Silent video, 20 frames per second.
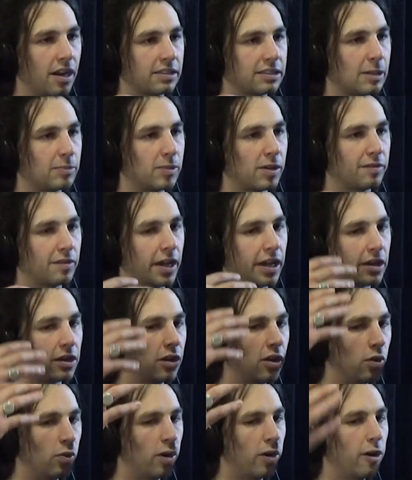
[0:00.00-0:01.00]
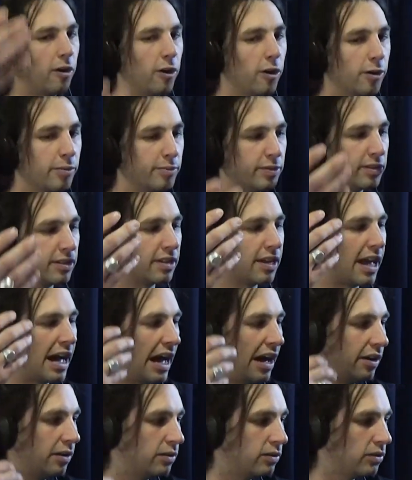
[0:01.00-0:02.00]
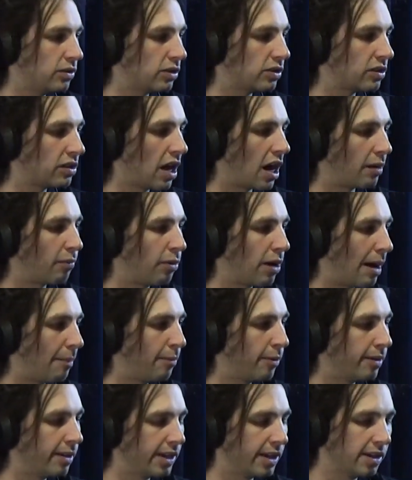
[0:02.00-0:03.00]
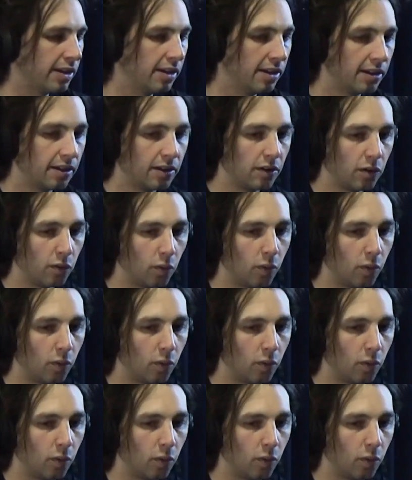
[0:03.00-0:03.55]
concept of like what herbs, how to stock properly,